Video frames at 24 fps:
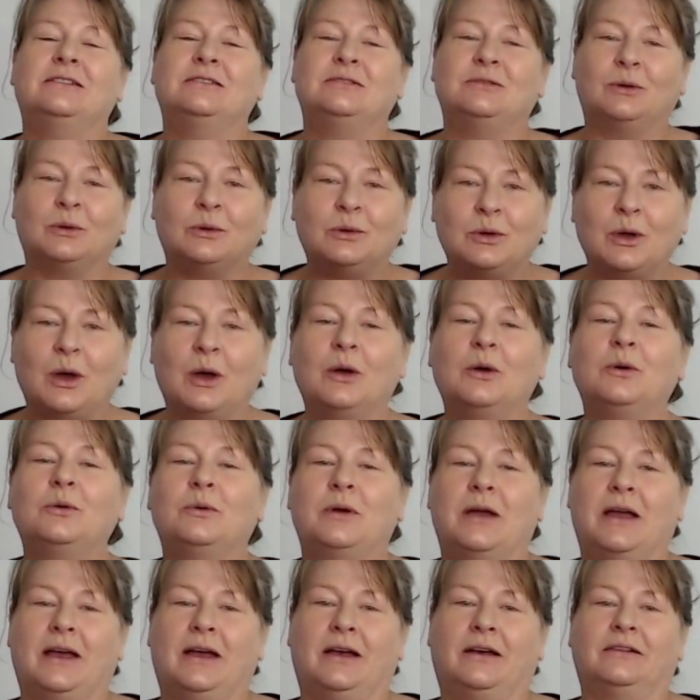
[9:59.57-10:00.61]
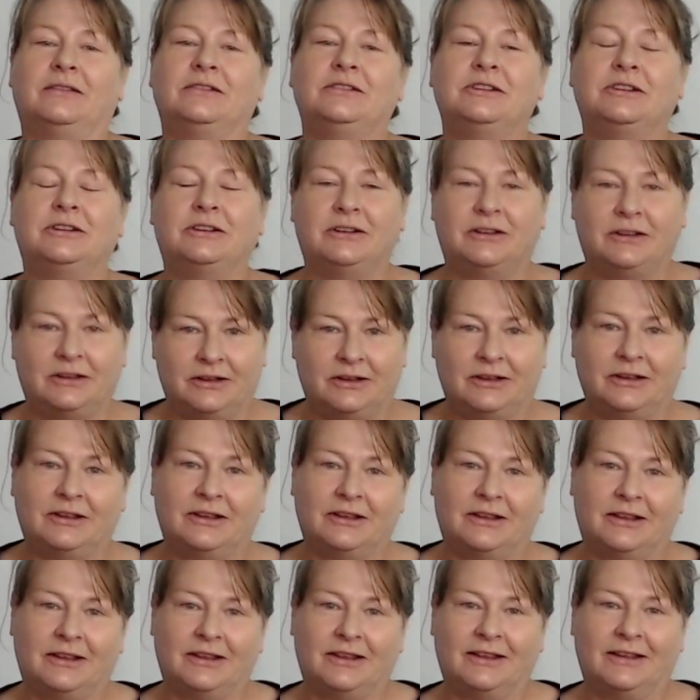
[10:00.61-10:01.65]
So go around,
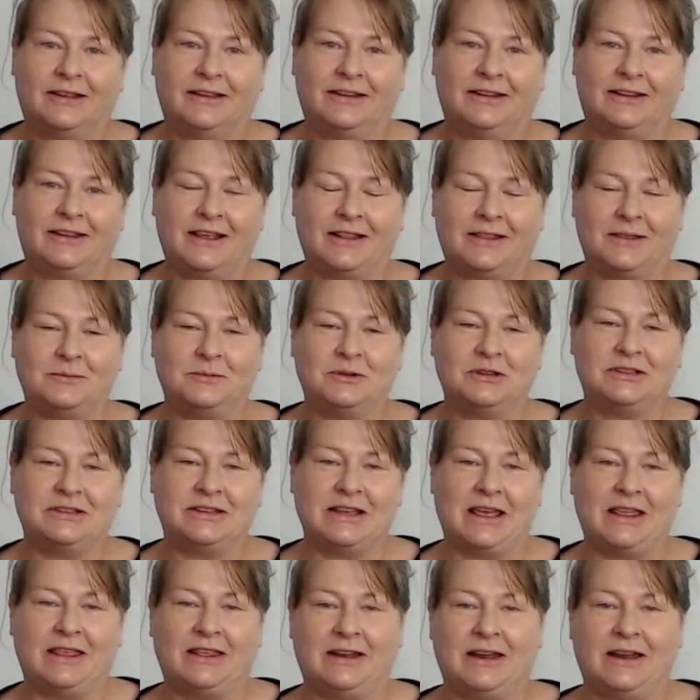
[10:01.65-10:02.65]
get them to say their